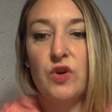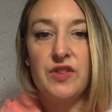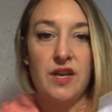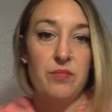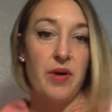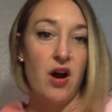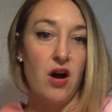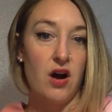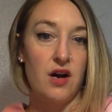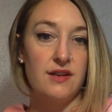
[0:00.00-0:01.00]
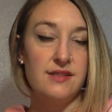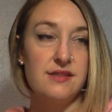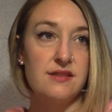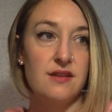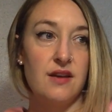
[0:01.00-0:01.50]
they
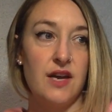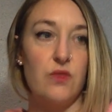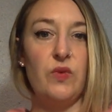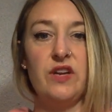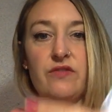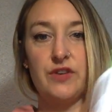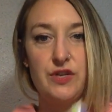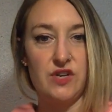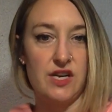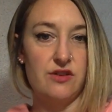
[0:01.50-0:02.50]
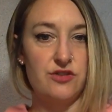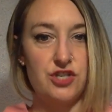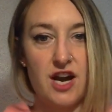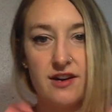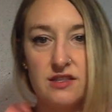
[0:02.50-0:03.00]
pause and wait for you to
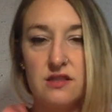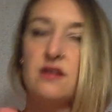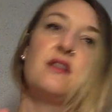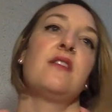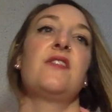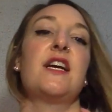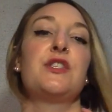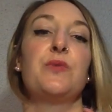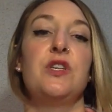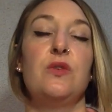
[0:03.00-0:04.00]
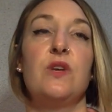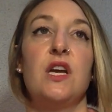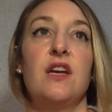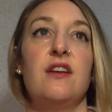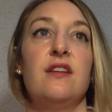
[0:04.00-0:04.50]
interject, that's when you
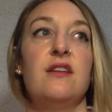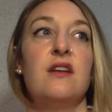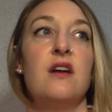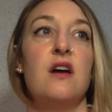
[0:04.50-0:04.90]
can